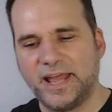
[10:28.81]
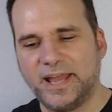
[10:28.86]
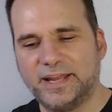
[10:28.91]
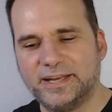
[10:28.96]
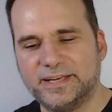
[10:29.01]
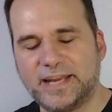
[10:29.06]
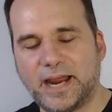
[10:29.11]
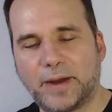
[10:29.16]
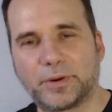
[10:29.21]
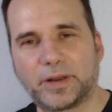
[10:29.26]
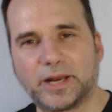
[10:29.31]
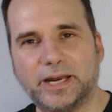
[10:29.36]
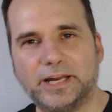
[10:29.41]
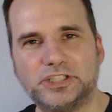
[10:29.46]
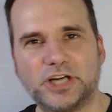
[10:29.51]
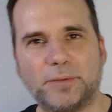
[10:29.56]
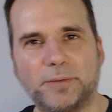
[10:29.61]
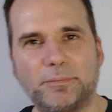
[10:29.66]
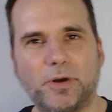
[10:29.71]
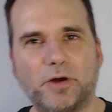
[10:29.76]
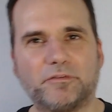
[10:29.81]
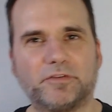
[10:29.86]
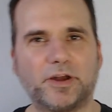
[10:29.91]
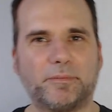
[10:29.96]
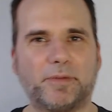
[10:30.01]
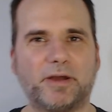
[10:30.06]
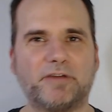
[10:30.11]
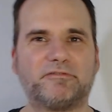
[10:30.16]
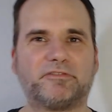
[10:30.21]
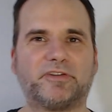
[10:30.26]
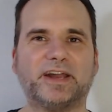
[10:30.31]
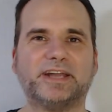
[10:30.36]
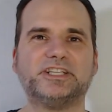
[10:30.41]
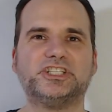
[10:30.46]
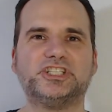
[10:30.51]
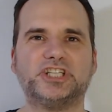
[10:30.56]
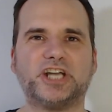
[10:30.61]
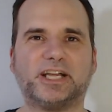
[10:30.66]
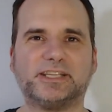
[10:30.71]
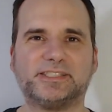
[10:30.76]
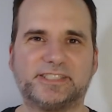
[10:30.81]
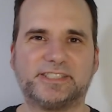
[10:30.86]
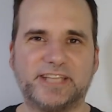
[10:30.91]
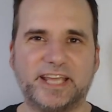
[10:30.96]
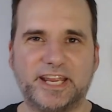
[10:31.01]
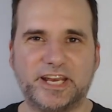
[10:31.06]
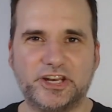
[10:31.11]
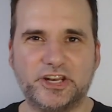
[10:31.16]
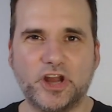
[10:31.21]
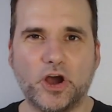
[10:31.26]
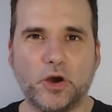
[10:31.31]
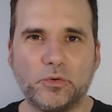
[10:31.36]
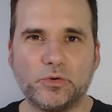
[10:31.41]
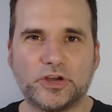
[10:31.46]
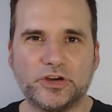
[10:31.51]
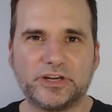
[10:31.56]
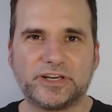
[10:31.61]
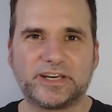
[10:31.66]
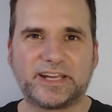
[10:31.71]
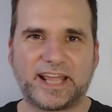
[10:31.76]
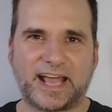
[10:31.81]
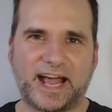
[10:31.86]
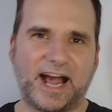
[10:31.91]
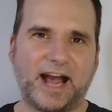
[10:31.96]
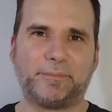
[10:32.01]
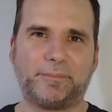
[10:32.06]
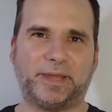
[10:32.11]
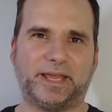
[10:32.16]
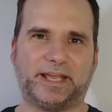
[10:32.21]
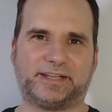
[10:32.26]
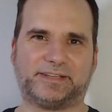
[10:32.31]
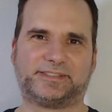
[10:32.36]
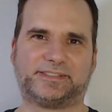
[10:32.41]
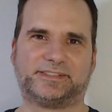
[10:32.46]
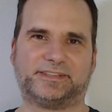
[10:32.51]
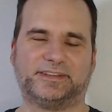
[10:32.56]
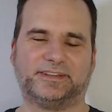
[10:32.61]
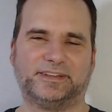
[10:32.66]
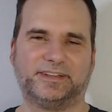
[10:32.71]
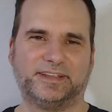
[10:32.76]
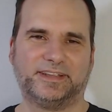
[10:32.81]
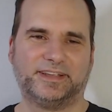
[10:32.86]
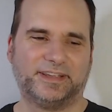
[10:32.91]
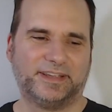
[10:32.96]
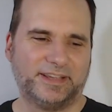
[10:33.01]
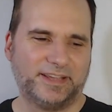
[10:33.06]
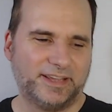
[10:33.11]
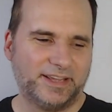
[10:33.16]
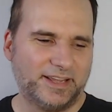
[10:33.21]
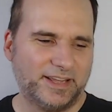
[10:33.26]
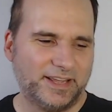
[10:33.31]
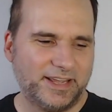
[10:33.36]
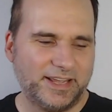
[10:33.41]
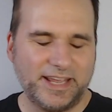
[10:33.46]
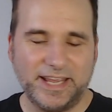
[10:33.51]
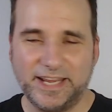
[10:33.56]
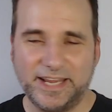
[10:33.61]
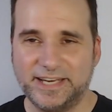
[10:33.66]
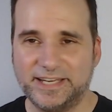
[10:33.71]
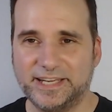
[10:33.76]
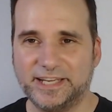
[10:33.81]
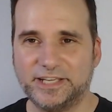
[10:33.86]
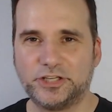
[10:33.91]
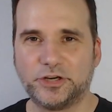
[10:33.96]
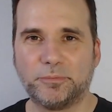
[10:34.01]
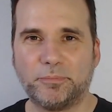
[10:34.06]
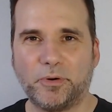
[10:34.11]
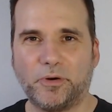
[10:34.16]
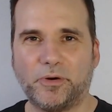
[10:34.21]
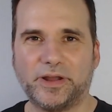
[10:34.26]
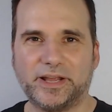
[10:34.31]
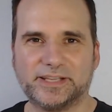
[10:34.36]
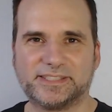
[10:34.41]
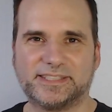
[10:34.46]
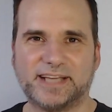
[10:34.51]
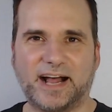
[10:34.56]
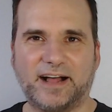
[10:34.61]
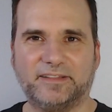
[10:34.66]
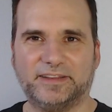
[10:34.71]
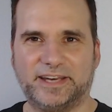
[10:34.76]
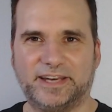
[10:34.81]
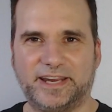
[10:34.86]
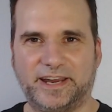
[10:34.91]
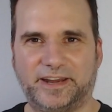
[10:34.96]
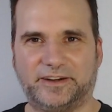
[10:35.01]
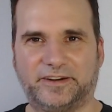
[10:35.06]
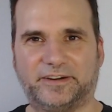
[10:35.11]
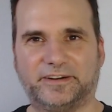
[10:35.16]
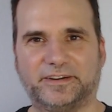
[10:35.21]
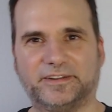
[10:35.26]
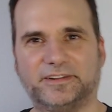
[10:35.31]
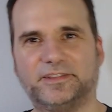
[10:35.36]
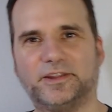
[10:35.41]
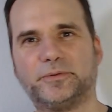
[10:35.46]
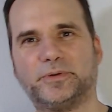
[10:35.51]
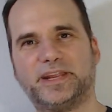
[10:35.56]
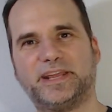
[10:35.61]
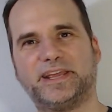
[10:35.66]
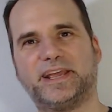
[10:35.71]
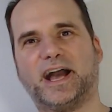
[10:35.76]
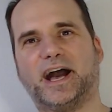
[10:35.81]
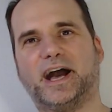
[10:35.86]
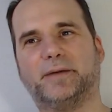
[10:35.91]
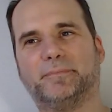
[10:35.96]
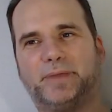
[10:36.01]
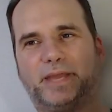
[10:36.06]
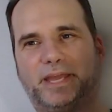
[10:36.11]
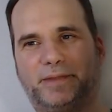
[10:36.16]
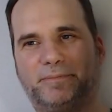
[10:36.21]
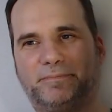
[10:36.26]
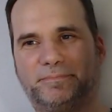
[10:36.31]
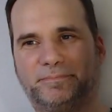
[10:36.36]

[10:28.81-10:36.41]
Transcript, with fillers: Now we're going to jump over to my friend Justin, Know Good Comics. He did your boy a solid here. Look what he got me.